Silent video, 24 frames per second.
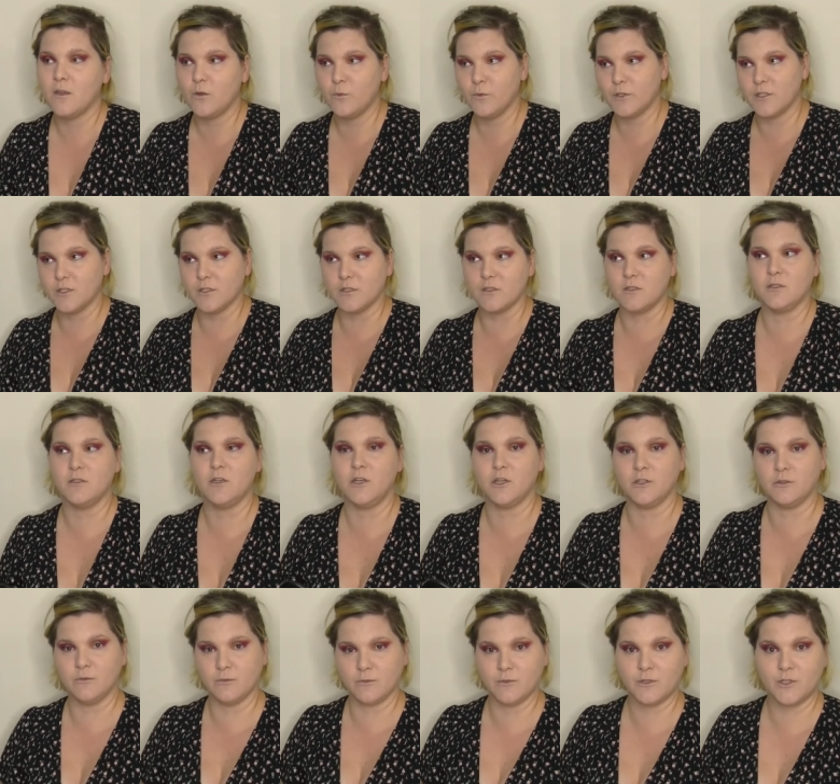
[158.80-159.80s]
which is, you
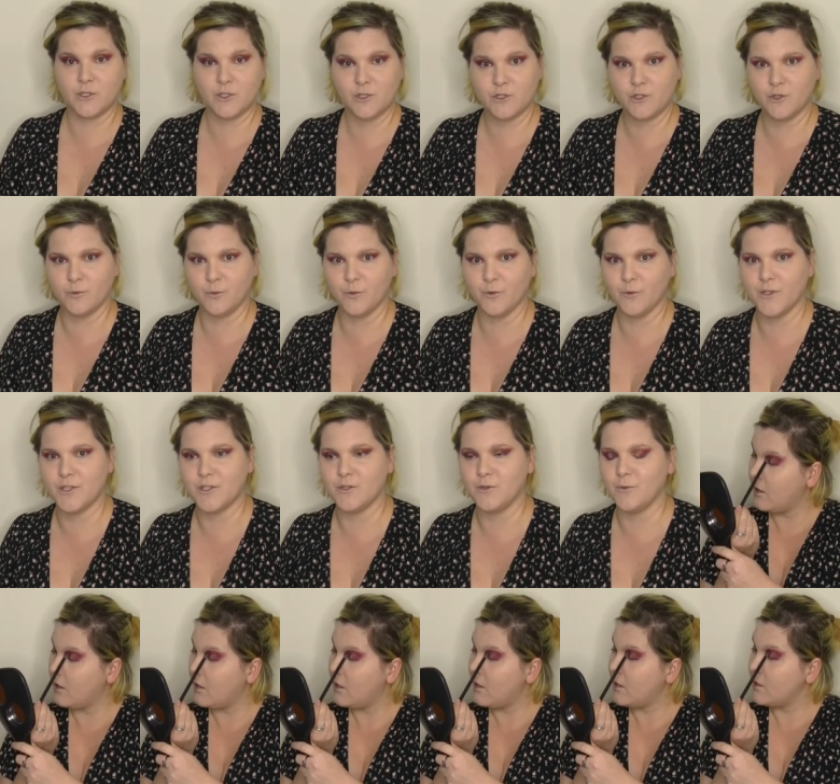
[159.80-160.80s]
know, super
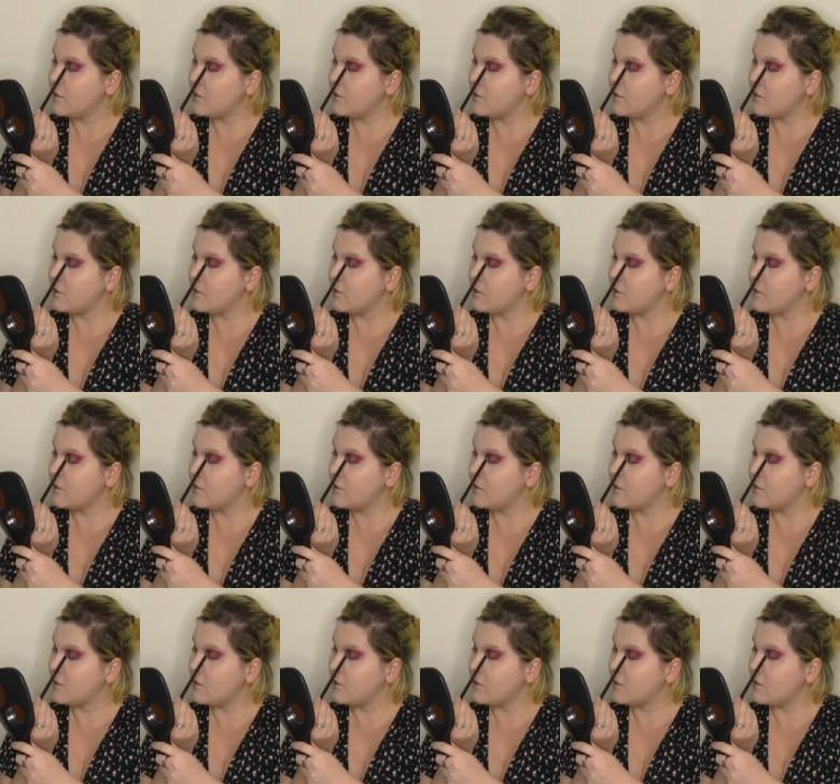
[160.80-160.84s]
original.